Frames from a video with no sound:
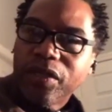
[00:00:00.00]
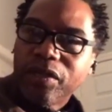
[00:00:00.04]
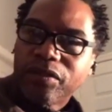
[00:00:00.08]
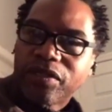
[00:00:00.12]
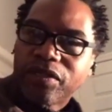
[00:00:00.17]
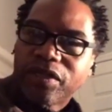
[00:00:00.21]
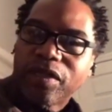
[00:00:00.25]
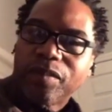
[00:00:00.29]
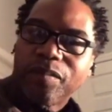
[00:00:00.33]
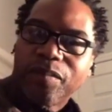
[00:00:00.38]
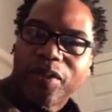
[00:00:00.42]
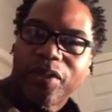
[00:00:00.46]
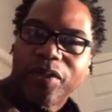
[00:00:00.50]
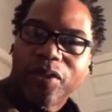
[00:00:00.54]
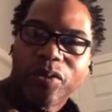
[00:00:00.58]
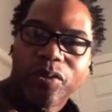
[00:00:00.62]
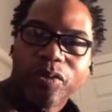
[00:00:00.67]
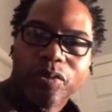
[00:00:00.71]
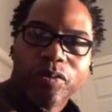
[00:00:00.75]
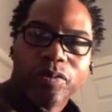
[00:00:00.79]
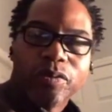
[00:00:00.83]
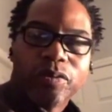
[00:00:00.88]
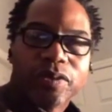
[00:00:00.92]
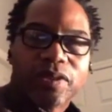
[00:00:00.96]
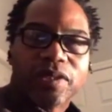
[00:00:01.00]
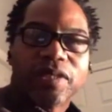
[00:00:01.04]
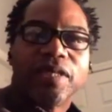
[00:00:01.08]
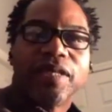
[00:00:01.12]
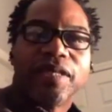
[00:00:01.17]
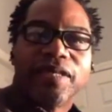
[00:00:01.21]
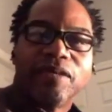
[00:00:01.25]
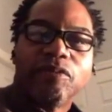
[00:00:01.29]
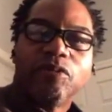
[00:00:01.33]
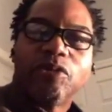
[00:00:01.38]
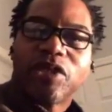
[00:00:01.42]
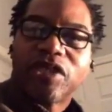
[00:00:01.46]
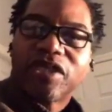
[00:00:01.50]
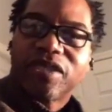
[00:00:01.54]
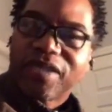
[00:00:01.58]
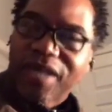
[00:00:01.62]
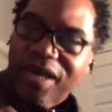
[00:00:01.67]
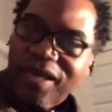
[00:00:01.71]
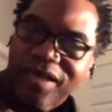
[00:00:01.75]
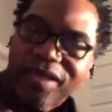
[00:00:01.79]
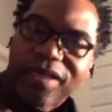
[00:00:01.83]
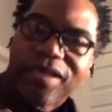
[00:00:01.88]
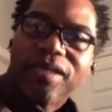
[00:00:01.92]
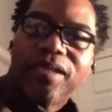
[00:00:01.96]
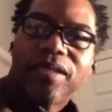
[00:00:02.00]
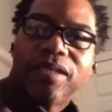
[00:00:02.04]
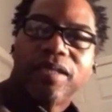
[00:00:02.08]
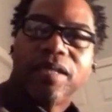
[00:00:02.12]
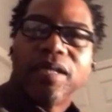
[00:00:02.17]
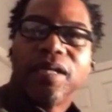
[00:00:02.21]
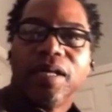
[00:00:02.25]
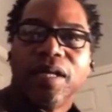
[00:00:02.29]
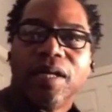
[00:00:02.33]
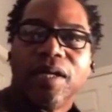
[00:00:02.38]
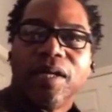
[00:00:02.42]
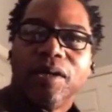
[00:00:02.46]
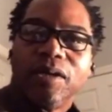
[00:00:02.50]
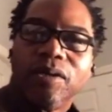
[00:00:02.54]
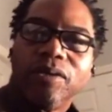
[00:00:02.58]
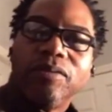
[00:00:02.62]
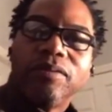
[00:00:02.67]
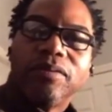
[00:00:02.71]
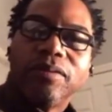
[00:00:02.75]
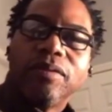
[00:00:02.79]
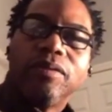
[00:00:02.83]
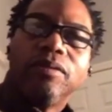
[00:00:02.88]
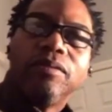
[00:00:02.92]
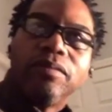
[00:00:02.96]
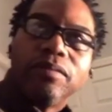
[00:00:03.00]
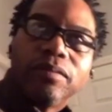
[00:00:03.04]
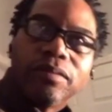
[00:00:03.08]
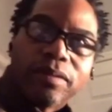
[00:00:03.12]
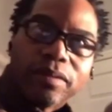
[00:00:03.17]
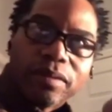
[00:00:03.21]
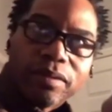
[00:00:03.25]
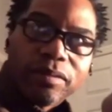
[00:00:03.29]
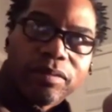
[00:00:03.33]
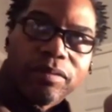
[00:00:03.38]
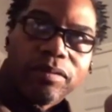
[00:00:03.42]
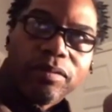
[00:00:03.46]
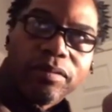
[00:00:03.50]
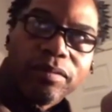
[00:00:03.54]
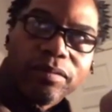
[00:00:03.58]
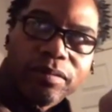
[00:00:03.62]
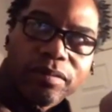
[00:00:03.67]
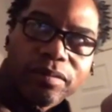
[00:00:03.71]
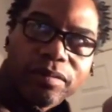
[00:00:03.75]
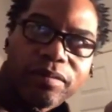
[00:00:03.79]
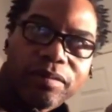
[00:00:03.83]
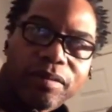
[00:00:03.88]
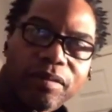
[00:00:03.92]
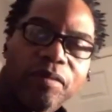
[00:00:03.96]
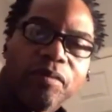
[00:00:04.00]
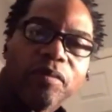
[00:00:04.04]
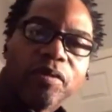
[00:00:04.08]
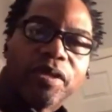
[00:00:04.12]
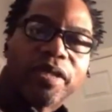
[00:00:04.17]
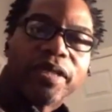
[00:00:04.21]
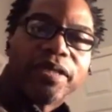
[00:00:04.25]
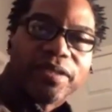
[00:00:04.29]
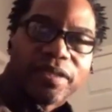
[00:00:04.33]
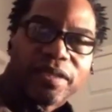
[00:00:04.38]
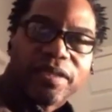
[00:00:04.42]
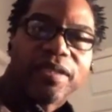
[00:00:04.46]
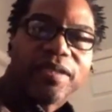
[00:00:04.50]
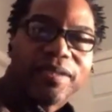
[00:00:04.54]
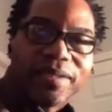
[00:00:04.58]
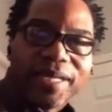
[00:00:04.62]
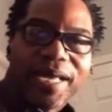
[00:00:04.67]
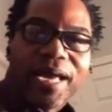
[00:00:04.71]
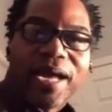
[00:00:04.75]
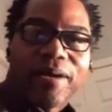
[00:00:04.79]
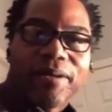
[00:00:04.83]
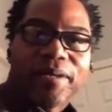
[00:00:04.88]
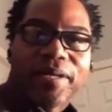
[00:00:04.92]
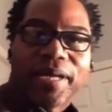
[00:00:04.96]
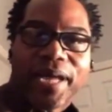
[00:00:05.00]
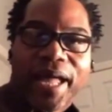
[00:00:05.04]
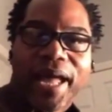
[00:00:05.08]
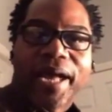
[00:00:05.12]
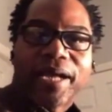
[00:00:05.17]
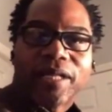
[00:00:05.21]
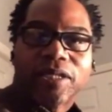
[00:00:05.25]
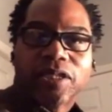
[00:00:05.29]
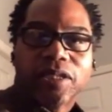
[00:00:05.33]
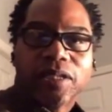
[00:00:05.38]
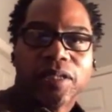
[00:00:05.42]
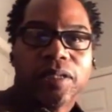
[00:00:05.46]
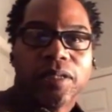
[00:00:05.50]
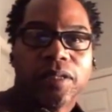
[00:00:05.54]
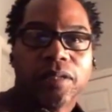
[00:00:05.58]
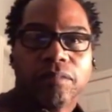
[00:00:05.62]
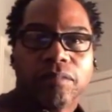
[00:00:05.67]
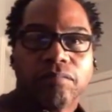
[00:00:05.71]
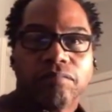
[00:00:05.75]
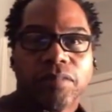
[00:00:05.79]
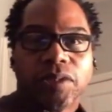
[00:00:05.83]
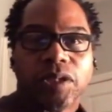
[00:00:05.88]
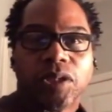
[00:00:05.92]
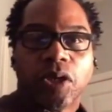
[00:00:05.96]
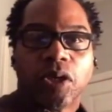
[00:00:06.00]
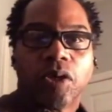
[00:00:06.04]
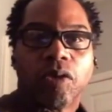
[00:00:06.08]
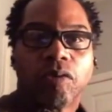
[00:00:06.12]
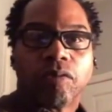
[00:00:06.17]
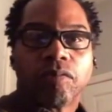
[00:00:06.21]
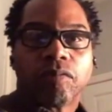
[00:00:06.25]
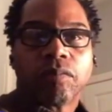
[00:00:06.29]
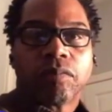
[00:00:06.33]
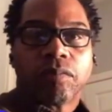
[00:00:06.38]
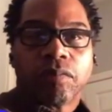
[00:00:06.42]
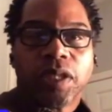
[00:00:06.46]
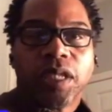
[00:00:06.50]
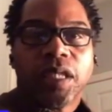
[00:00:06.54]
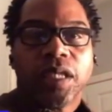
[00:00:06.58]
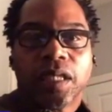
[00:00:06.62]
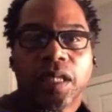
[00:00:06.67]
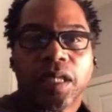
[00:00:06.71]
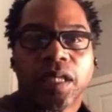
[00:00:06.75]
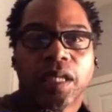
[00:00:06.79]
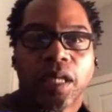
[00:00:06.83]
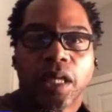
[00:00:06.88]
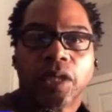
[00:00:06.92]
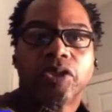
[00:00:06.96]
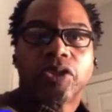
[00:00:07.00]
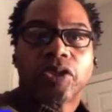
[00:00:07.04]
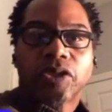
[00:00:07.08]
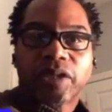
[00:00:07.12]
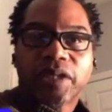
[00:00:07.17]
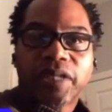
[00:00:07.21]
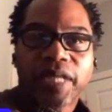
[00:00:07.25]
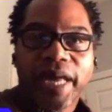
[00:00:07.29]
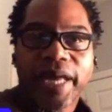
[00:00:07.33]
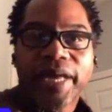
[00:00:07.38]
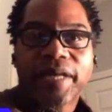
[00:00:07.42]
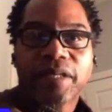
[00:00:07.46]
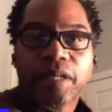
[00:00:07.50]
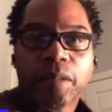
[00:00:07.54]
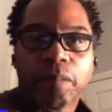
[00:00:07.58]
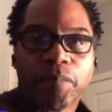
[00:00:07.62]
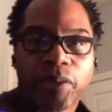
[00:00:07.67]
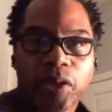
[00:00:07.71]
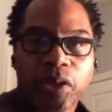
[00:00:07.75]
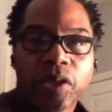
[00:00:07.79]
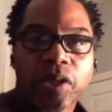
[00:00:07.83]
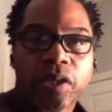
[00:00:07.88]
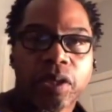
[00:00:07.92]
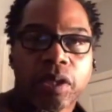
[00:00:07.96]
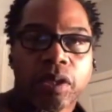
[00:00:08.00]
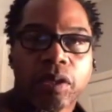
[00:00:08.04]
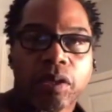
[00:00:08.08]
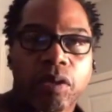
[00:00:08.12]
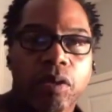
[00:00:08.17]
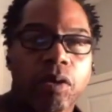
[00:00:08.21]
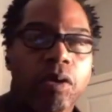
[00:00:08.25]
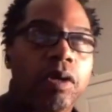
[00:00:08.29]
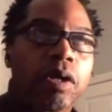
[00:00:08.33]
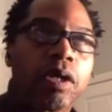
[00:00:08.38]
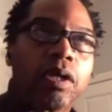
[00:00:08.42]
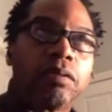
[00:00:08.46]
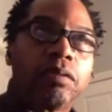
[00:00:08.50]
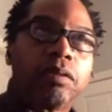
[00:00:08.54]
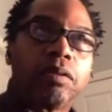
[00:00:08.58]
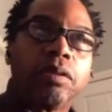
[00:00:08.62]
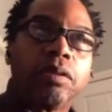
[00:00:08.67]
Someone who studied, who can sit down and actually read and understand a book or